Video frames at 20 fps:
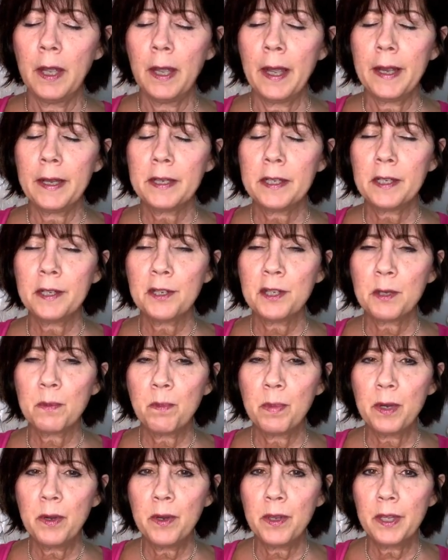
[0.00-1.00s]
as the
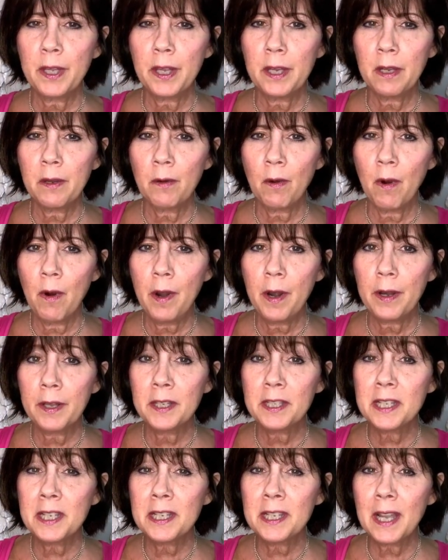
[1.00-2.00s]
spirit that you are. It's
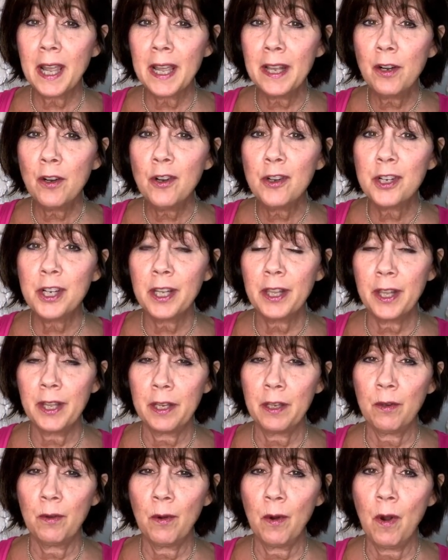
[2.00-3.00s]
this energy that
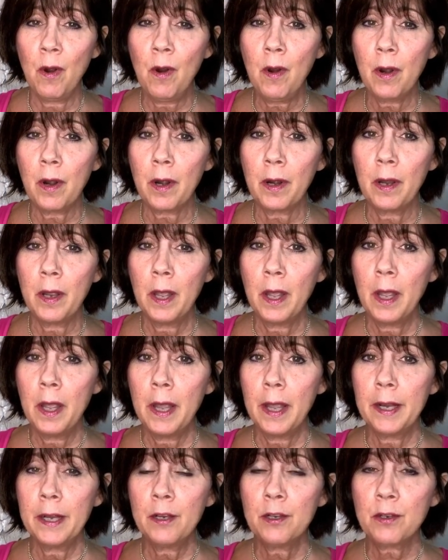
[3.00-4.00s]
you are.
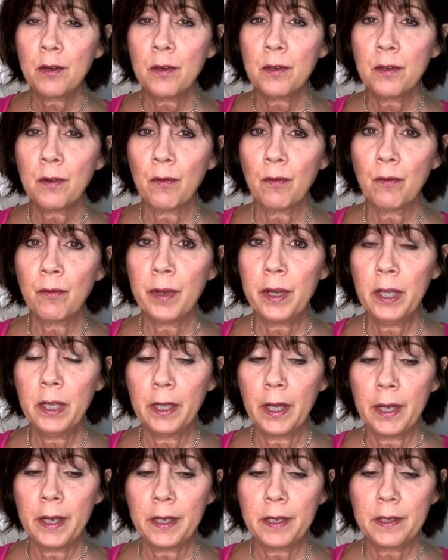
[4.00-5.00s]
And you start to
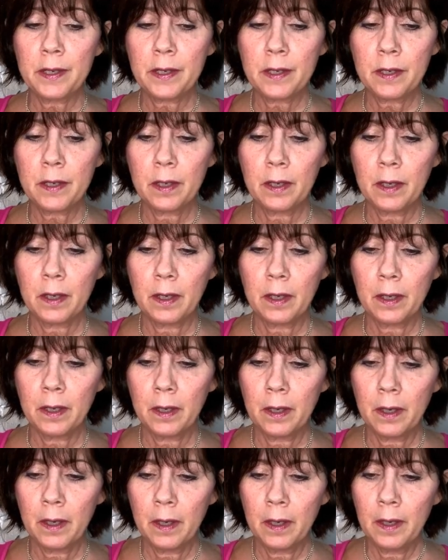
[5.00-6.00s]
realize
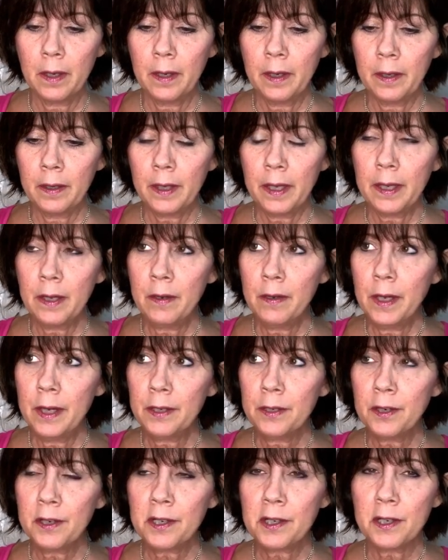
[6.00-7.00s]
that you're not
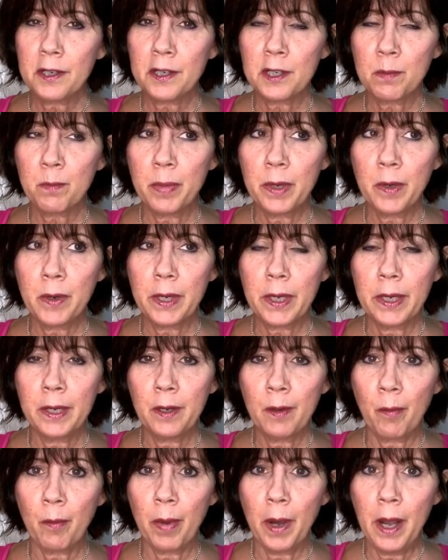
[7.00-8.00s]
just a spirit in a
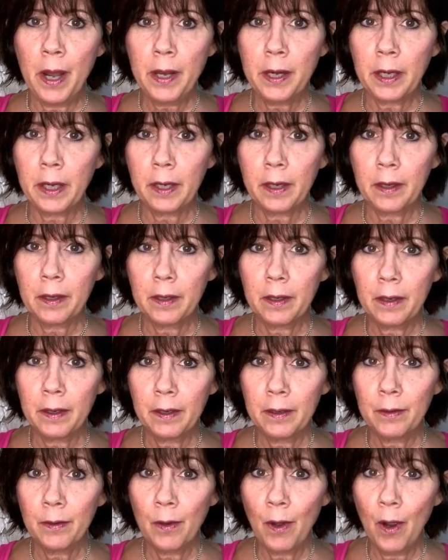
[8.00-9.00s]
body.
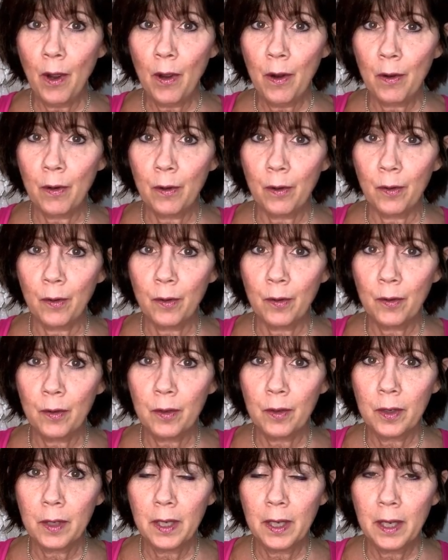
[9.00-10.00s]
No.
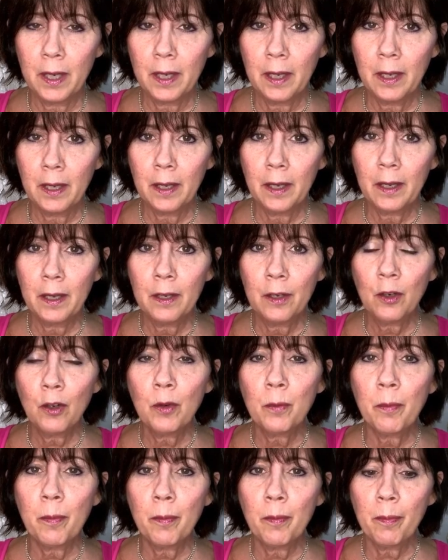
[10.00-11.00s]
Your
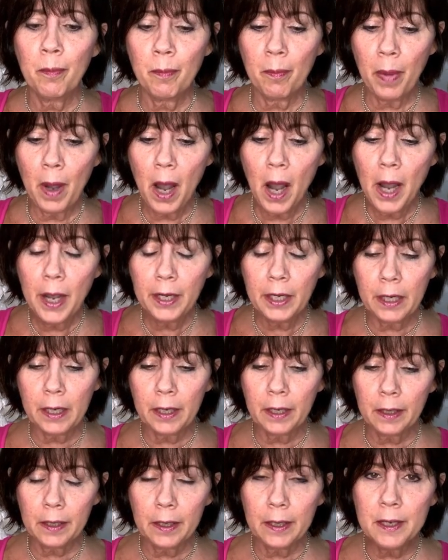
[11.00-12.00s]
body
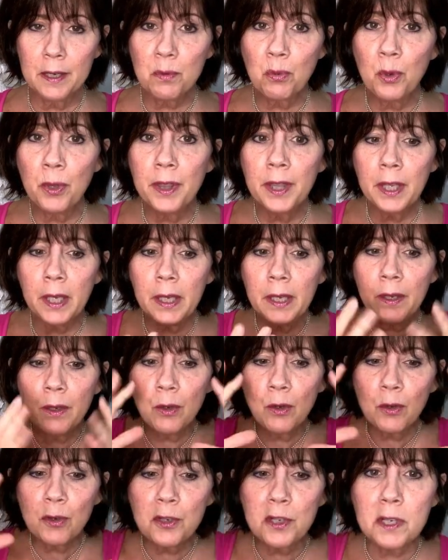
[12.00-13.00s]
is within
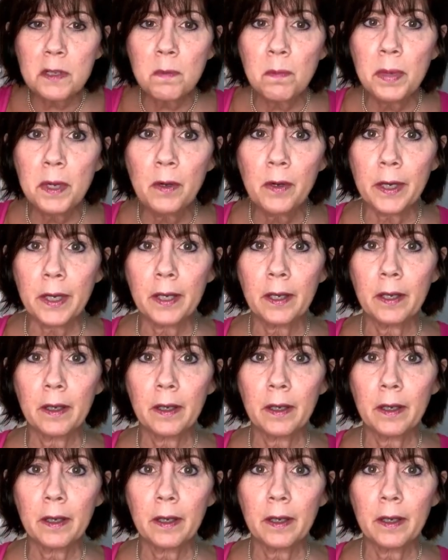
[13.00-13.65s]
your spirit,